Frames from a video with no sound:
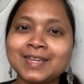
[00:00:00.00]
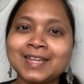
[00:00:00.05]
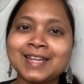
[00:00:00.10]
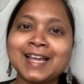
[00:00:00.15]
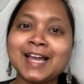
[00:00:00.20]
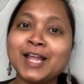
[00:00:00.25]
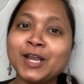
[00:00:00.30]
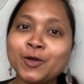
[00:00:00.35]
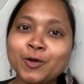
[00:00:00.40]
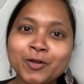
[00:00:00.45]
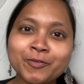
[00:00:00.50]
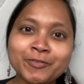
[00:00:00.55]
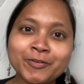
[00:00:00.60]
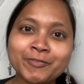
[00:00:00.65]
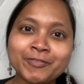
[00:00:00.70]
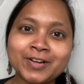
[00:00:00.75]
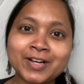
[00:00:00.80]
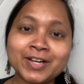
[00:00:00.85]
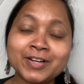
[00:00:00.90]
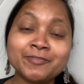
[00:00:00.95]
Hello
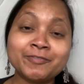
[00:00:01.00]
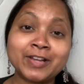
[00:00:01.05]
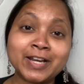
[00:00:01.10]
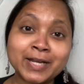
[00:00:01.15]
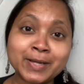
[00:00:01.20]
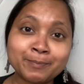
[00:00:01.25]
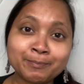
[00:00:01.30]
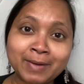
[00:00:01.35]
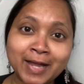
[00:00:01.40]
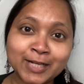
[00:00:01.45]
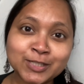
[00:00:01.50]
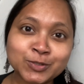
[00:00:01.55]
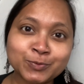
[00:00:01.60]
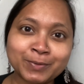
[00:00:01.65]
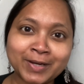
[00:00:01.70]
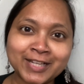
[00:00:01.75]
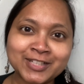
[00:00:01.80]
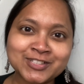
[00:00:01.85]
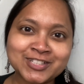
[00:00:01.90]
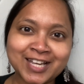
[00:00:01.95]
everyone, welcome back to
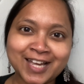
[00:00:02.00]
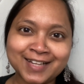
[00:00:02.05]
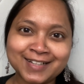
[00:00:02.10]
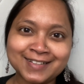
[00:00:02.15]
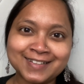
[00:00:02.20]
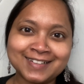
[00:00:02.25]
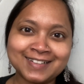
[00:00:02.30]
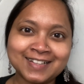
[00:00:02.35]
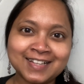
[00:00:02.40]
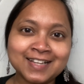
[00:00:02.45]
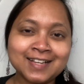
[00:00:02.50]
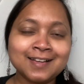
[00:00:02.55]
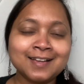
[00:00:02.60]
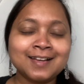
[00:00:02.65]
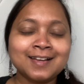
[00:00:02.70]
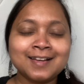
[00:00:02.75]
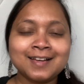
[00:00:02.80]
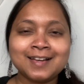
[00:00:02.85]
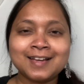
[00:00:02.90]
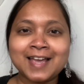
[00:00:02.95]
my channel.
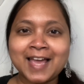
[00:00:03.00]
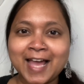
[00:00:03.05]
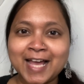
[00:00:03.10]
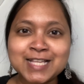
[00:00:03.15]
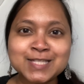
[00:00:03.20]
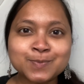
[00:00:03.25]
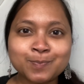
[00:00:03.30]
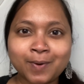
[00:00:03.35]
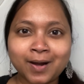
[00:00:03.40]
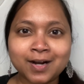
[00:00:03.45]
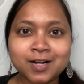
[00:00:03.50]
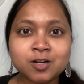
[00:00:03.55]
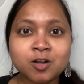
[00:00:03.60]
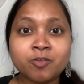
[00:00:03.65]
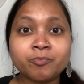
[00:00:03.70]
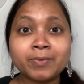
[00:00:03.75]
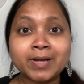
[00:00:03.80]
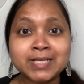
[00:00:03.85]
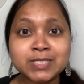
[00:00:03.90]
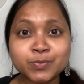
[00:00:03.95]
As part of
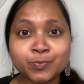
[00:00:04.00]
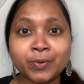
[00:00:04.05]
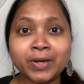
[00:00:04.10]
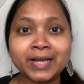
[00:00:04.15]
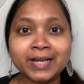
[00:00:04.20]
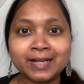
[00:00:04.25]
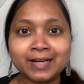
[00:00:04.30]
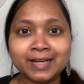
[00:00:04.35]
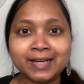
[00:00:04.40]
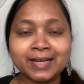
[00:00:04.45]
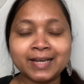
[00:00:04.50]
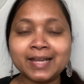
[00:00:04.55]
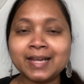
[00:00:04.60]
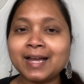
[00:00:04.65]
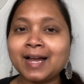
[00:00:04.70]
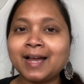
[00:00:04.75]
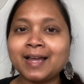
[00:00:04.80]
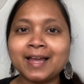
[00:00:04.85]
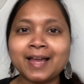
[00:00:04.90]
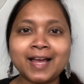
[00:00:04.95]
my spring cleaning,
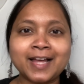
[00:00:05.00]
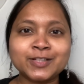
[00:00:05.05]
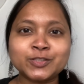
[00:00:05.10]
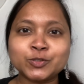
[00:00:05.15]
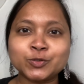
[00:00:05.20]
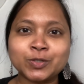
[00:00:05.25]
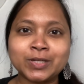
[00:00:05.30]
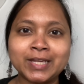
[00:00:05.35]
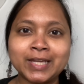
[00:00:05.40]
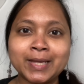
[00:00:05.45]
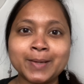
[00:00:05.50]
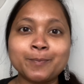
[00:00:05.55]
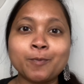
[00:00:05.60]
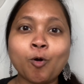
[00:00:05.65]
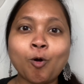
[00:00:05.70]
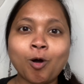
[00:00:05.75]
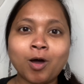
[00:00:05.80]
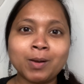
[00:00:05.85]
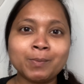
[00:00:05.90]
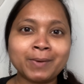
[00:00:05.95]
I had to keep
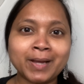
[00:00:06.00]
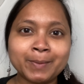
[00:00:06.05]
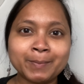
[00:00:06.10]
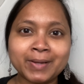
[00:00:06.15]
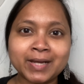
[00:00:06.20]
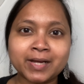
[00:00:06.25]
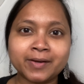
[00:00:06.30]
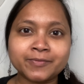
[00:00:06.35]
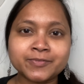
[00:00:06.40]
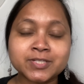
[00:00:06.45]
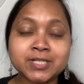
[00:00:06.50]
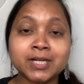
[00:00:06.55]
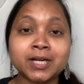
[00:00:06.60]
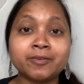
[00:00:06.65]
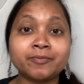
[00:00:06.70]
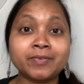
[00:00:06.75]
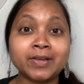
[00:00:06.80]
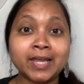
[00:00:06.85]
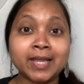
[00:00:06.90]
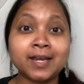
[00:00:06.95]
all my makeup
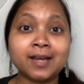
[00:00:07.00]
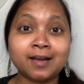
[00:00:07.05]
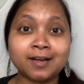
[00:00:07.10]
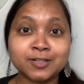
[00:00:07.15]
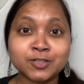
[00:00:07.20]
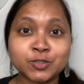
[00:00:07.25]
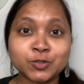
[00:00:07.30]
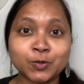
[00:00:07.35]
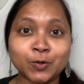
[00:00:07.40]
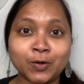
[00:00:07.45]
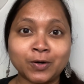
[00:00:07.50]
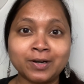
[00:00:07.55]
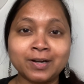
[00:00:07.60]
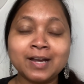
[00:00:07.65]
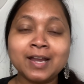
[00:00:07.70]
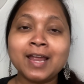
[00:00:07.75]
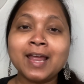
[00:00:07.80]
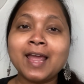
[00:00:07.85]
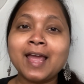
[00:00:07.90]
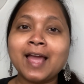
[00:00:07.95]
stuff in a drawer,
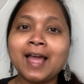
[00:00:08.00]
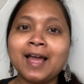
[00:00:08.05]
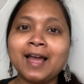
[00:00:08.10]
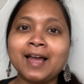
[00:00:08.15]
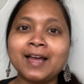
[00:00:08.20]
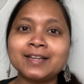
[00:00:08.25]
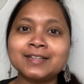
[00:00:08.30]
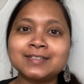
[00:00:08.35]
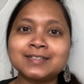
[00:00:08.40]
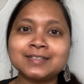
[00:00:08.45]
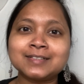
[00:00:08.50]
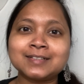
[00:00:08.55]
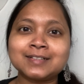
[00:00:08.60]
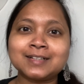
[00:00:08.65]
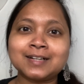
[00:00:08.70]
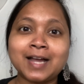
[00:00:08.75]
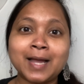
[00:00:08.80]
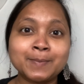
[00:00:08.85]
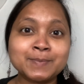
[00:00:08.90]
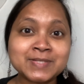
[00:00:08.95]
and
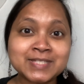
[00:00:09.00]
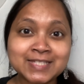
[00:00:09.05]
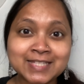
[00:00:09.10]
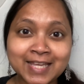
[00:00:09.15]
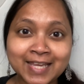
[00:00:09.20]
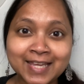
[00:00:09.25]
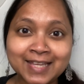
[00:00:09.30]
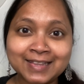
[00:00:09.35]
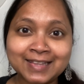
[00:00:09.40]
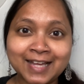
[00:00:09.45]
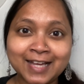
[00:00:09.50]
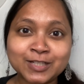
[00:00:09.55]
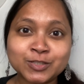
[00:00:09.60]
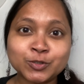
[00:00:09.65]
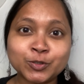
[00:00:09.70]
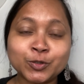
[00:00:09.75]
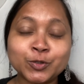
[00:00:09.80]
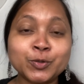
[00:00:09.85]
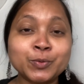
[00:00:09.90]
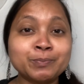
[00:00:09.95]
I'm saying that to
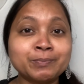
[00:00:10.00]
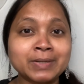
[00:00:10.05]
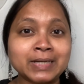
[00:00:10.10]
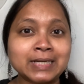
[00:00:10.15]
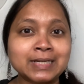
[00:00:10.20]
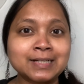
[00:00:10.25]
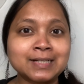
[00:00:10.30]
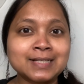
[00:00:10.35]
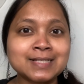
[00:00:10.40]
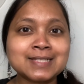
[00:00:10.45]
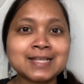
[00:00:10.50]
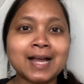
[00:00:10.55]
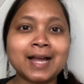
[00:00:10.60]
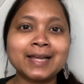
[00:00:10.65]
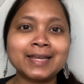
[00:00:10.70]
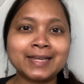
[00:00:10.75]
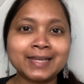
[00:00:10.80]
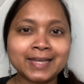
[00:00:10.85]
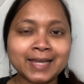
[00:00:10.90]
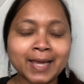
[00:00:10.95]
you because I
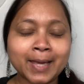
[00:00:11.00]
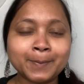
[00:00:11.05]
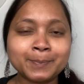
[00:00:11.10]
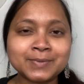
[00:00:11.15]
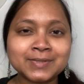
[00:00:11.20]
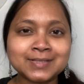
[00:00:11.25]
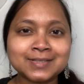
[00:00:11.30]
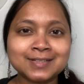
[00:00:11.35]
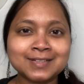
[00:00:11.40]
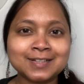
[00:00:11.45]
kept